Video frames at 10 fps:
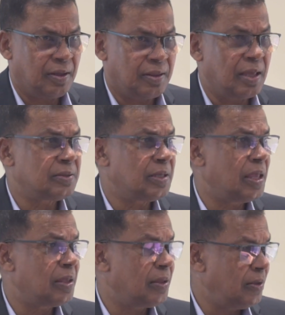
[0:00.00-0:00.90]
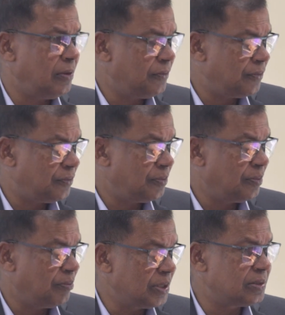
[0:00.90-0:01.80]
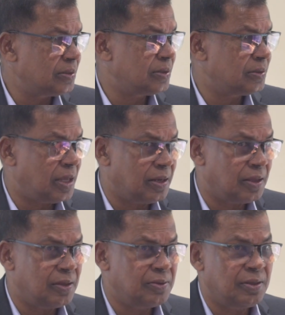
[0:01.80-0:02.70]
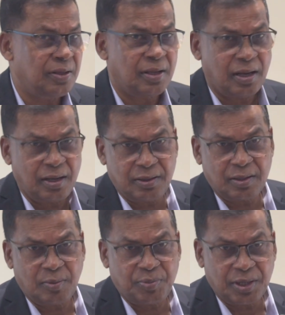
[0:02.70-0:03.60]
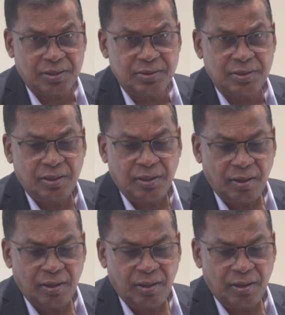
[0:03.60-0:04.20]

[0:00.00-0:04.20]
They're saying if businesses are engaging in unethical practice,